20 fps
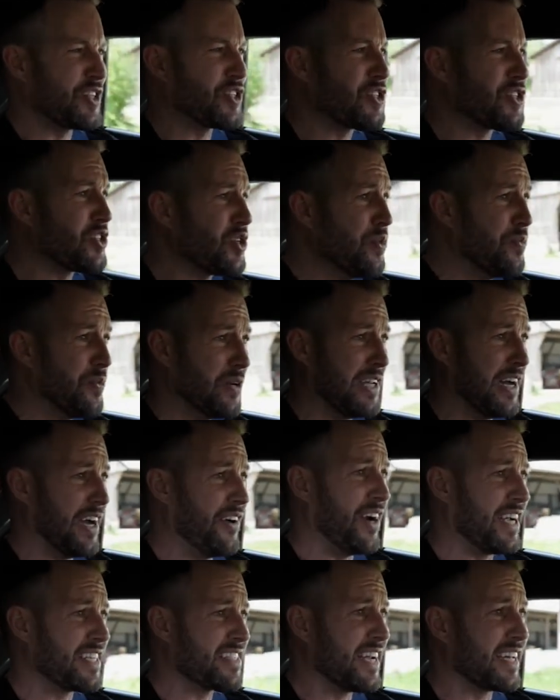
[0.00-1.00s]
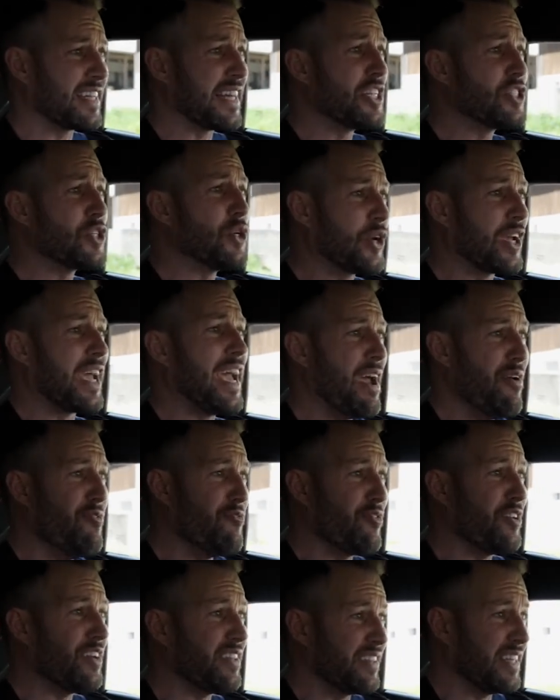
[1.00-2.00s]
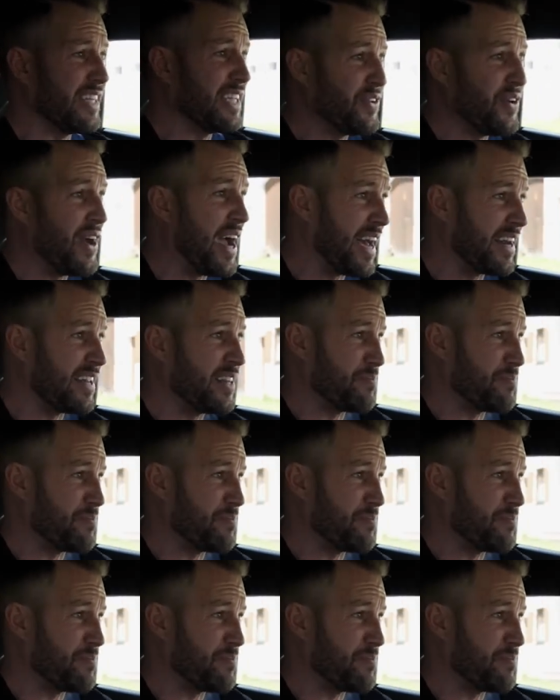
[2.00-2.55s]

Super directs, like they took everything you had